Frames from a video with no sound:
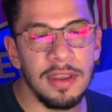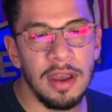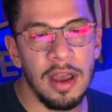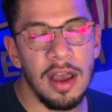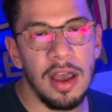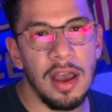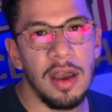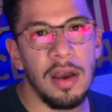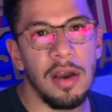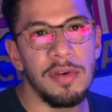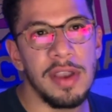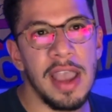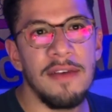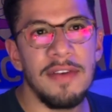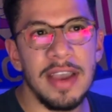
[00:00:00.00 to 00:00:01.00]
We're
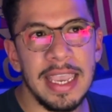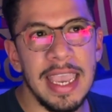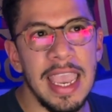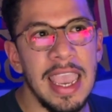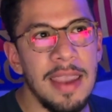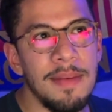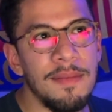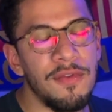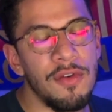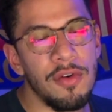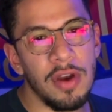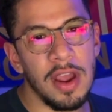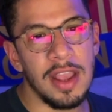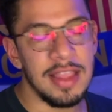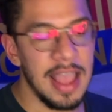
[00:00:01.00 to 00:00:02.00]
going to have a game for
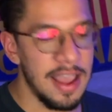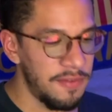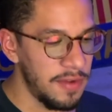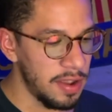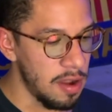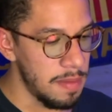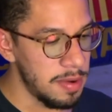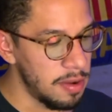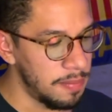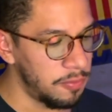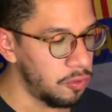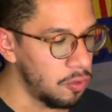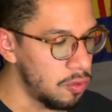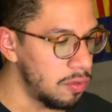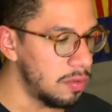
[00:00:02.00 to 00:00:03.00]
Getafe coming up
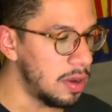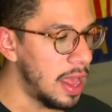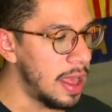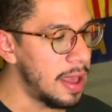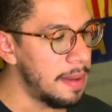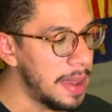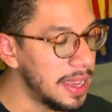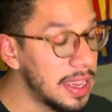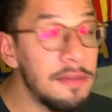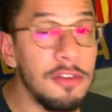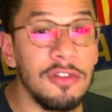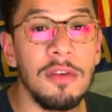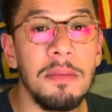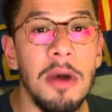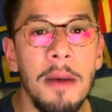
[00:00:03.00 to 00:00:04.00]
soon. Might give you
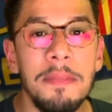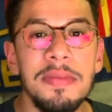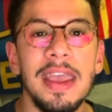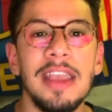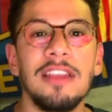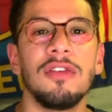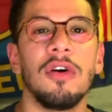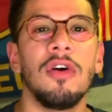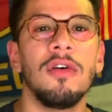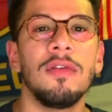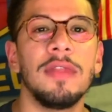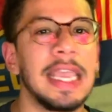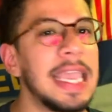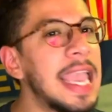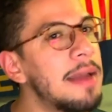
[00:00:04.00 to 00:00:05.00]
some updates on
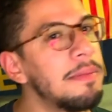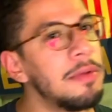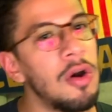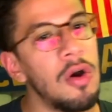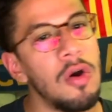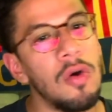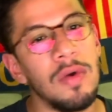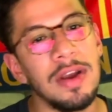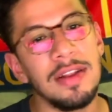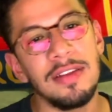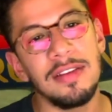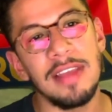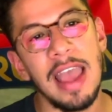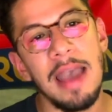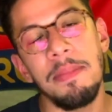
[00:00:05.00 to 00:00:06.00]
the Camp Nou when this
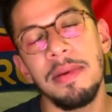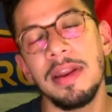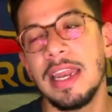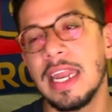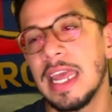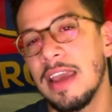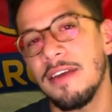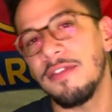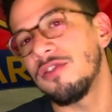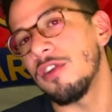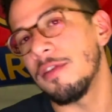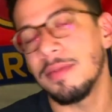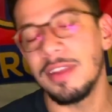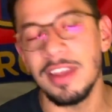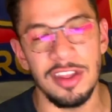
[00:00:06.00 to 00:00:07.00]
is happening, if
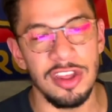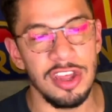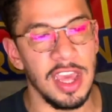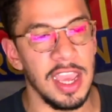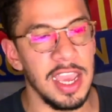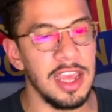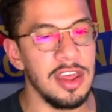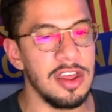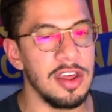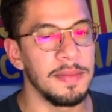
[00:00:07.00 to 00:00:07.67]
something changed.